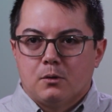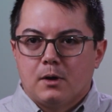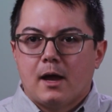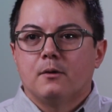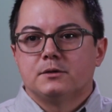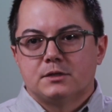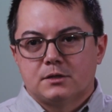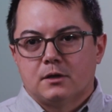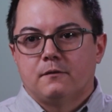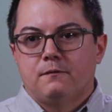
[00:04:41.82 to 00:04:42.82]
how is this
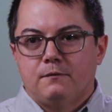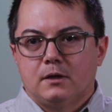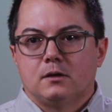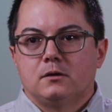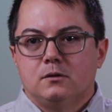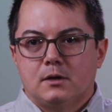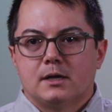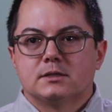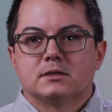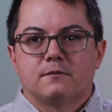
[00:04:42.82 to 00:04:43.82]
going to fit you
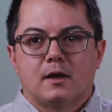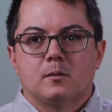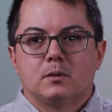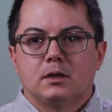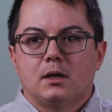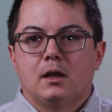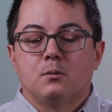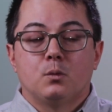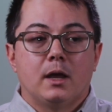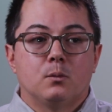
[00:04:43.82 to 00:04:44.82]
guys as a family
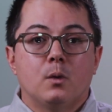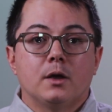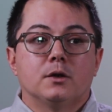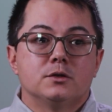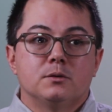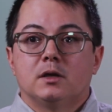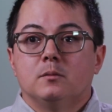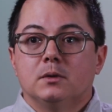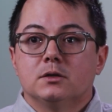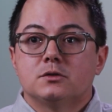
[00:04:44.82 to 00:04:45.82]
and what you're doing
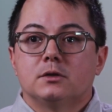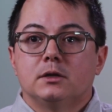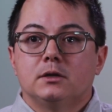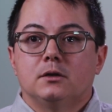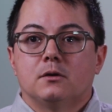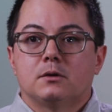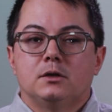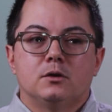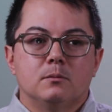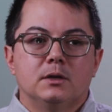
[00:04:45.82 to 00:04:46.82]
in ministry.
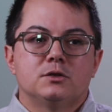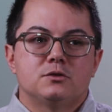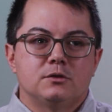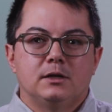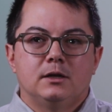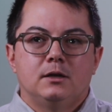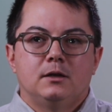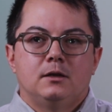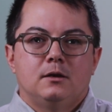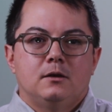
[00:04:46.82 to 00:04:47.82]
Can your ministry
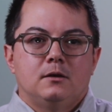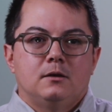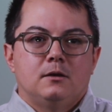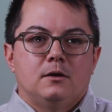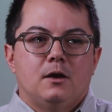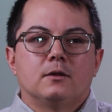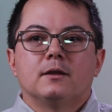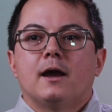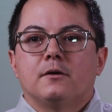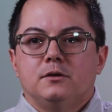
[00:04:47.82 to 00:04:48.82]

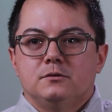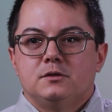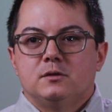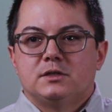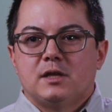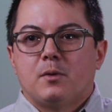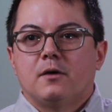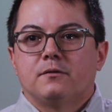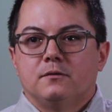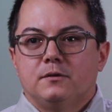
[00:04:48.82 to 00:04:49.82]
allow you to step
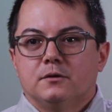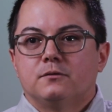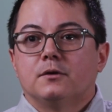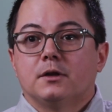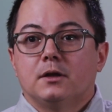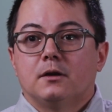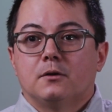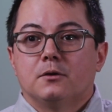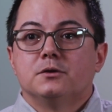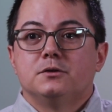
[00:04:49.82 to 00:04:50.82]
off the field for a
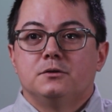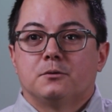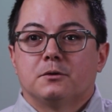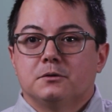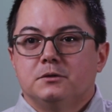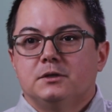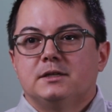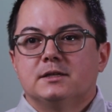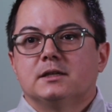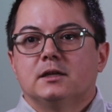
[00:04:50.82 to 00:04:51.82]
year, or it
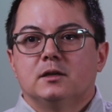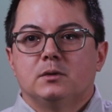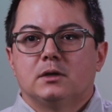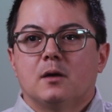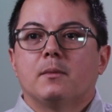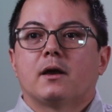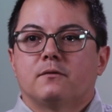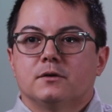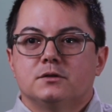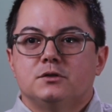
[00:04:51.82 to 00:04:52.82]
doesn't need to come back
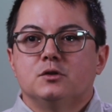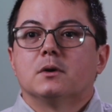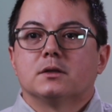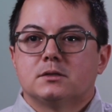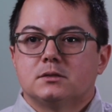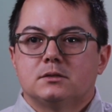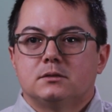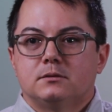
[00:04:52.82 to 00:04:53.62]
for 2 months?